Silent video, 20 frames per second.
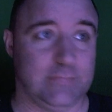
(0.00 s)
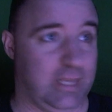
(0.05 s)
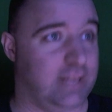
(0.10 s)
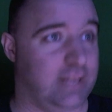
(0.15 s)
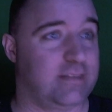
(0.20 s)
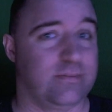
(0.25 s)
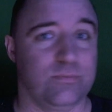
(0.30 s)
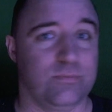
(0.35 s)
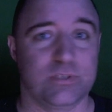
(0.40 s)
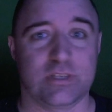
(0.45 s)

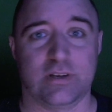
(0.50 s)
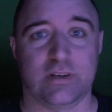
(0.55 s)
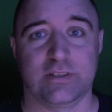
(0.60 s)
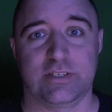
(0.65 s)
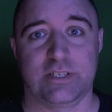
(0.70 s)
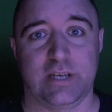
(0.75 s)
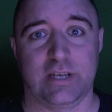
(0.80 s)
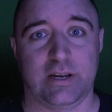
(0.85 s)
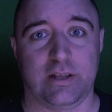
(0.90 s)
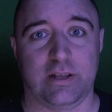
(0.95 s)
It was on
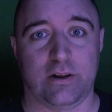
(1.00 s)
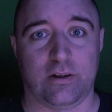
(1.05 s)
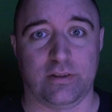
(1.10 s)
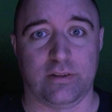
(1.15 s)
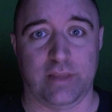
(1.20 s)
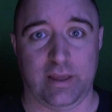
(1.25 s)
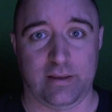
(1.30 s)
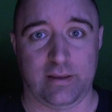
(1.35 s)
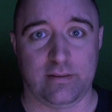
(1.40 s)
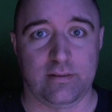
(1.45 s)
CNN all
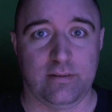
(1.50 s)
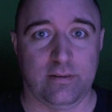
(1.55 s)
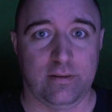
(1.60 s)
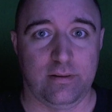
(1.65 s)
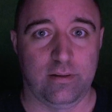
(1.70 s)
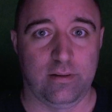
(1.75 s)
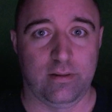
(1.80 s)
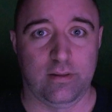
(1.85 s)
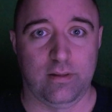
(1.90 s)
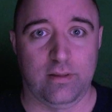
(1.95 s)
day.
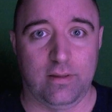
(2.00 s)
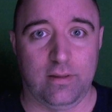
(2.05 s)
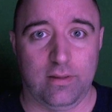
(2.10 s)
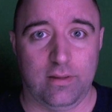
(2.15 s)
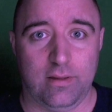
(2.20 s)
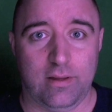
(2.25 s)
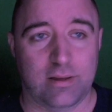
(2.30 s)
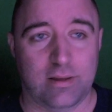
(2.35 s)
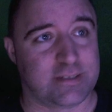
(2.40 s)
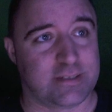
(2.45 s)

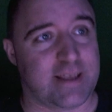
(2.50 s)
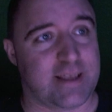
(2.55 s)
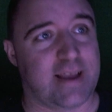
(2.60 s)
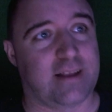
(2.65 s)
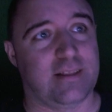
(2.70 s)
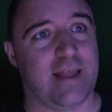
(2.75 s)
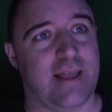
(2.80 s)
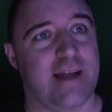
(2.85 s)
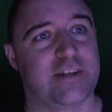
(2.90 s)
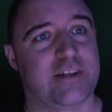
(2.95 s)

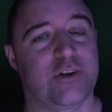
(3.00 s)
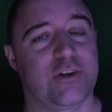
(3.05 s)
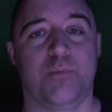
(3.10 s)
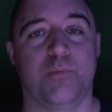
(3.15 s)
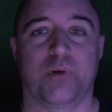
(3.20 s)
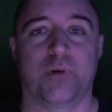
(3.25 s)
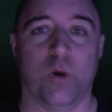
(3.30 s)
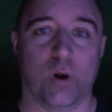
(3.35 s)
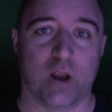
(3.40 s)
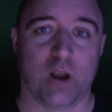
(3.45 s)
Psychological
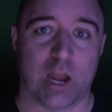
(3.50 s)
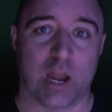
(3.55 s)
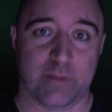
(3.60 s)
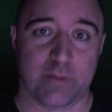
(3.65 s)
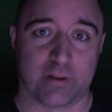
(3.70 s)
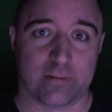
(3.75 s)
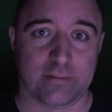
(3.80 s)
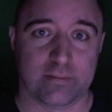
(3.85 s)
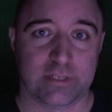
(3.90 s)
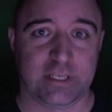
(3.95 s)

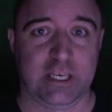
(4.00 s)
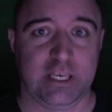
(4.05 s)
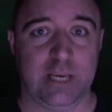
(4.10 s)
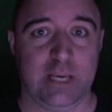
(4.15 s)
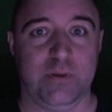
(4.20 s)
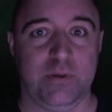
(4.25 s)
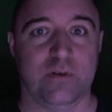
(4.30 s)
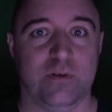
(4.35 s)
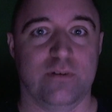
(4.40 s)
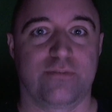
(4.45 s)
programming to
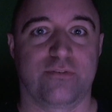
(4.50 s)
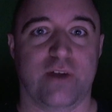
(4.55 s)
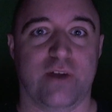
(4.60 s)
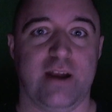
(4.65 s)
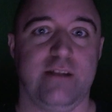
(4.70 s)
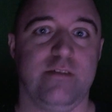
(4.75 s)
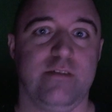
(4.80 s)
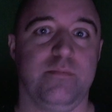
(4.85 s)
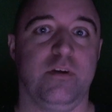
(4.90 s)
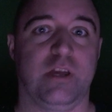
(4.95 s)
keep you
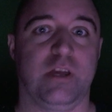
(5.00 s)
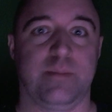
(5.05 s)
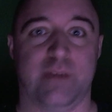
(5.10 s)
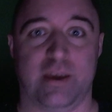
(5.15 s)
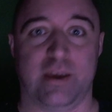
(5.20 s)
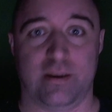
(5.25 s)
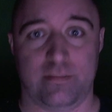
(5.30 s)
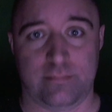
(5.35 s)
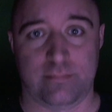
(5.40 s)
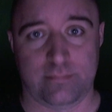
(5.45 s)
afraid of the
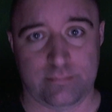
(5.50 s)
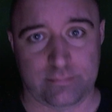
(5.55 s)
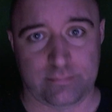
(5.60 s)
boogeyman.